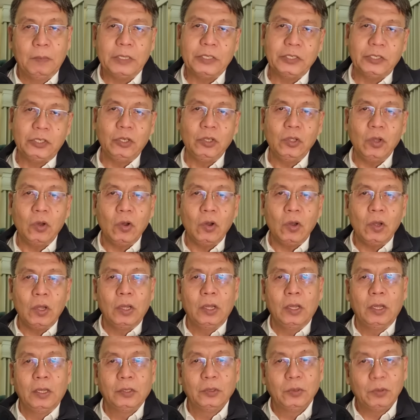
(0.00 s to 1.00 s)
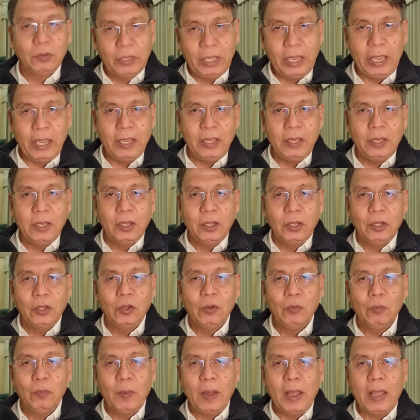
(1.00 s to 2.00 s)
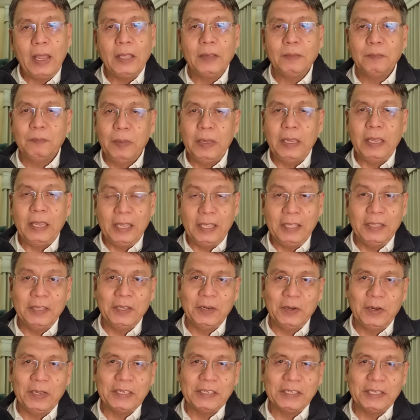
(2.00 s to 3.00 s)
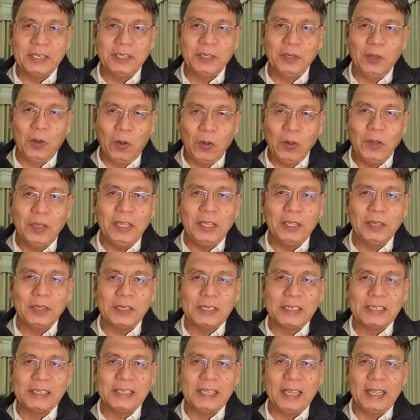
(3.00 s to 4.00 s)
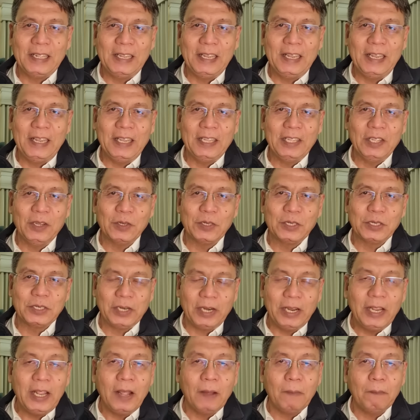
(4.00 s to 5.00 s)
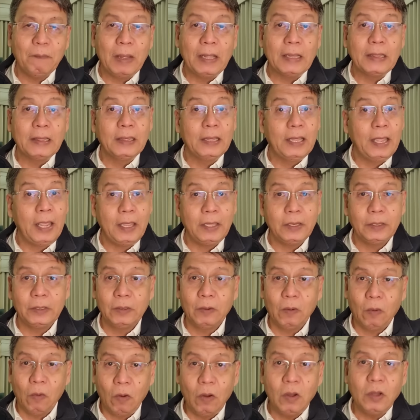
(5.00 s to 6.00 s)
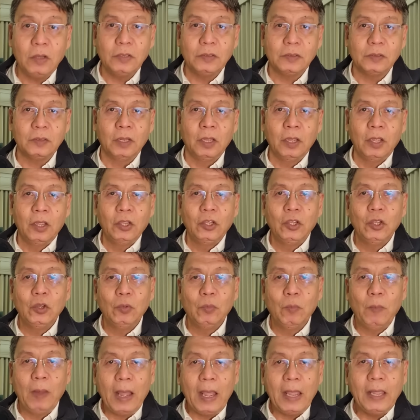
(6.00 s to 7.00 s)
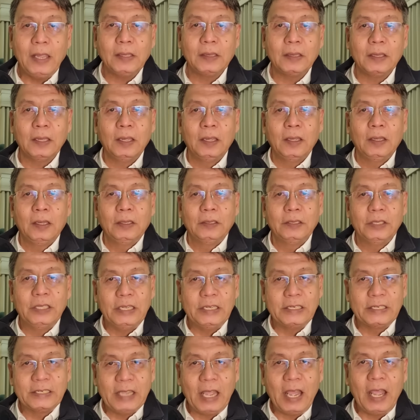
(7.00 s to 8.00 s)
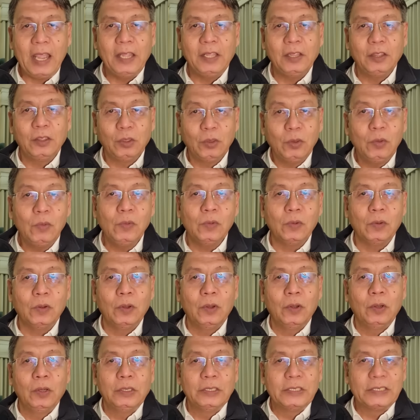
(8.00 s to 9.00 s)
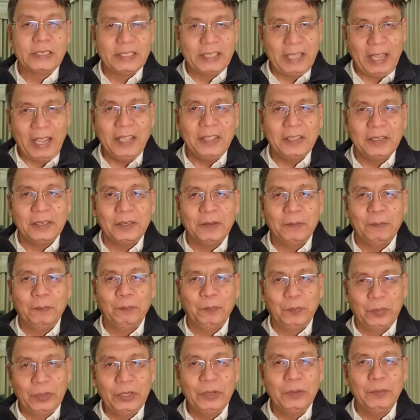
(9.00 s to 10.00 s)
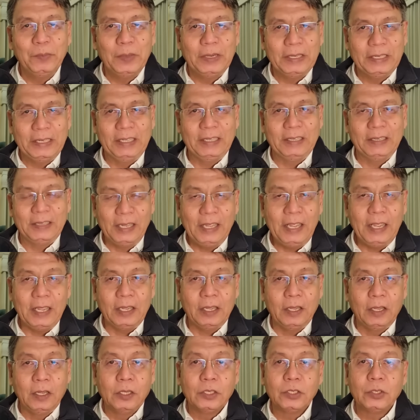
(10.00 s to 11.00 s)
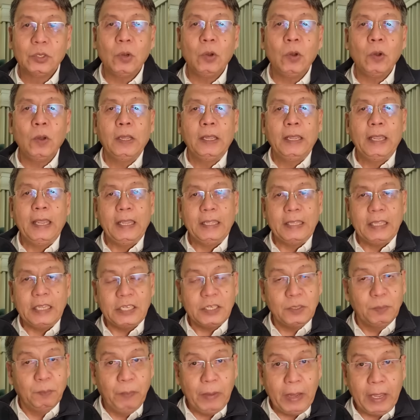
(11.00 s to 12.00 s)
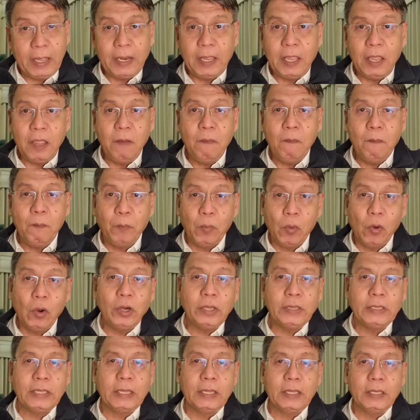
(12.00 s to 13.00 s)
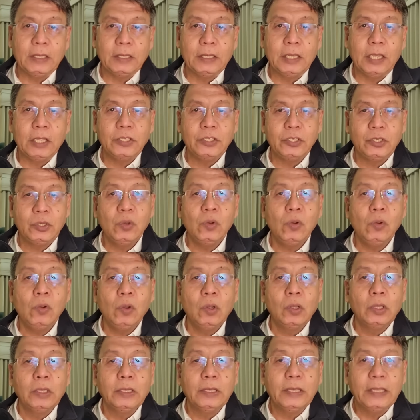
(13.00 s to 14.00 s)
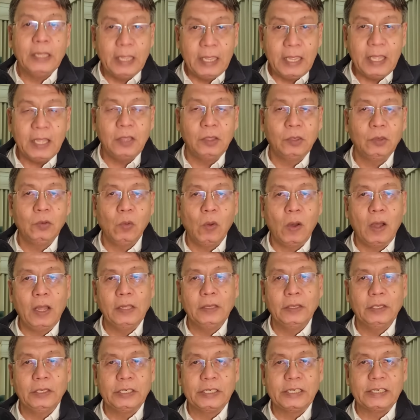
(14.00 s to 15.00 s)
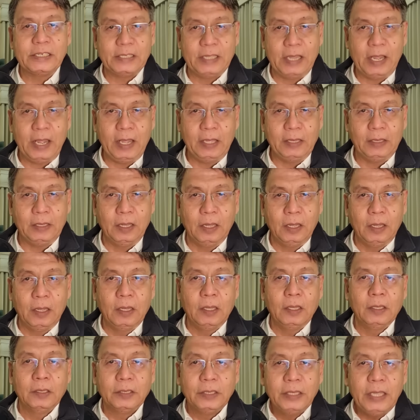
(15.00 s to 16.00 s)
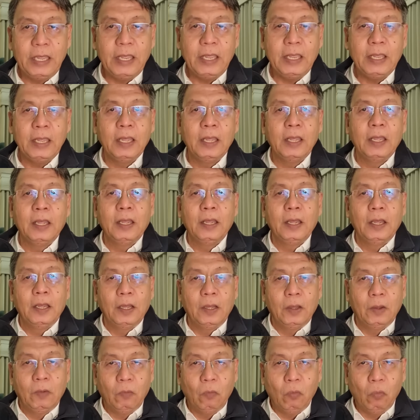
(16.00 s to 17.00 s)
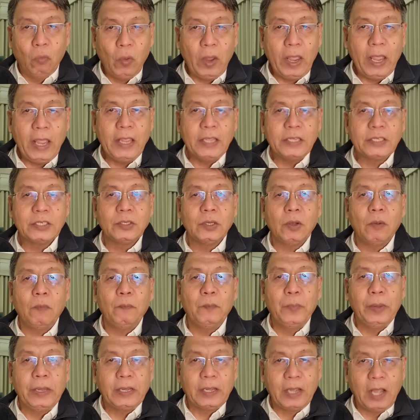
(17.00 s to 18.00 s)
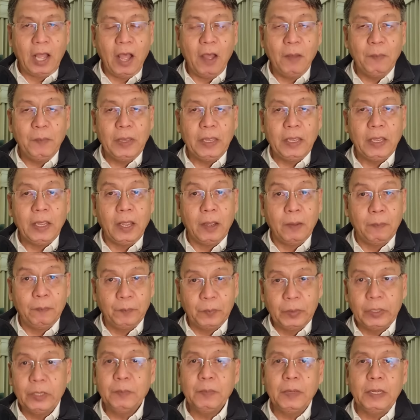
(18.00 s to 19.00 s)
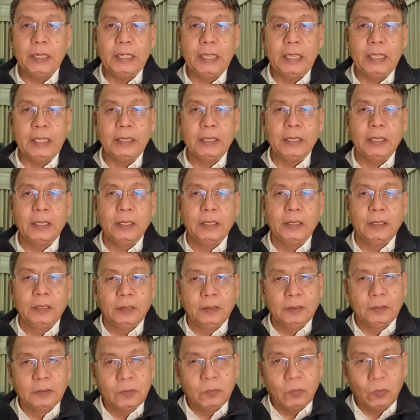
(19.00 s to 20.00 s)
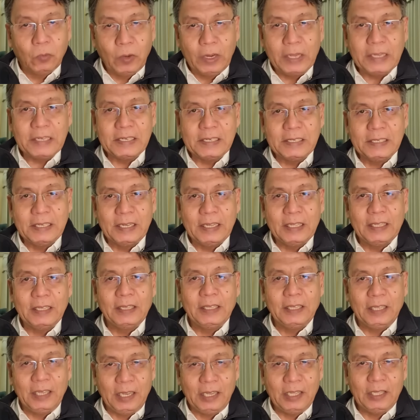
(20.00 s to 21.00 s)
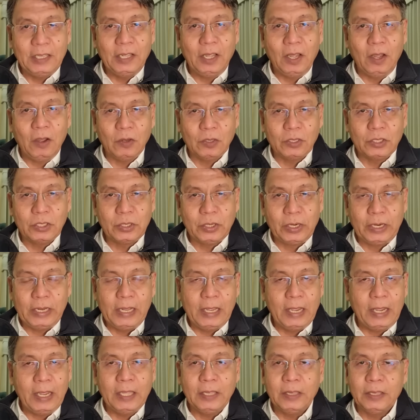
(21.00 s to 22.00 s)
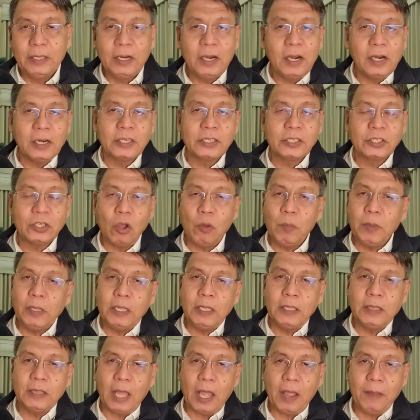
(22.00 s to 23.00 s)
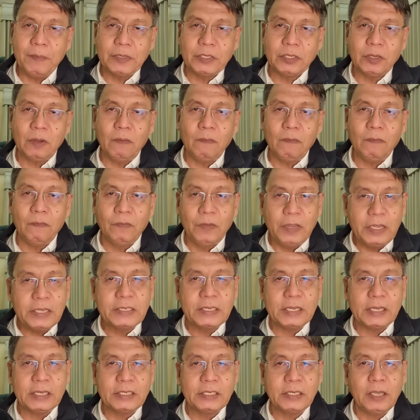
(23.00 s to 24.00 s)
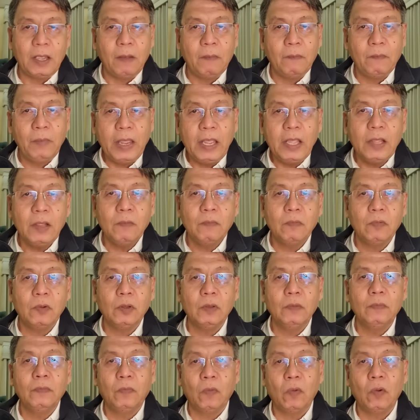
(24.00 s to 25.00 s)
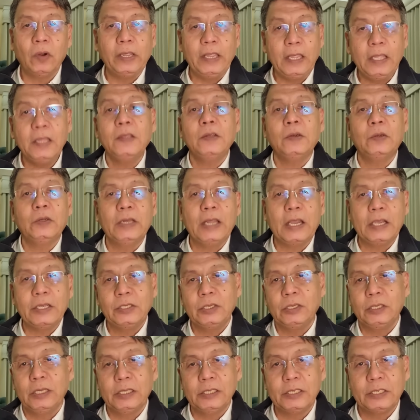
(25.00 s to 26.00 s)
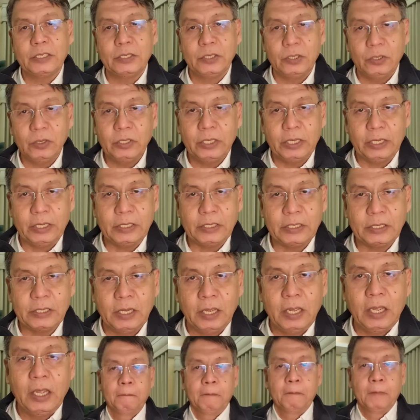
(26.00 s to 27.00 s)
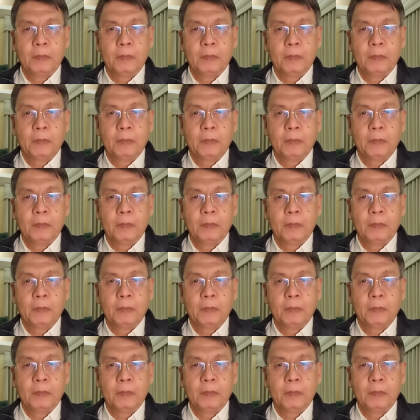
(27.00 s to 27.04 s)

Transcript: But you know, today you might be interested only to study in Australia, but later on you might decide to stay there permanently. So it is very important that you need to understand the ways of becoming a permanent resident in Australia. And there are so many types of visas available for international students.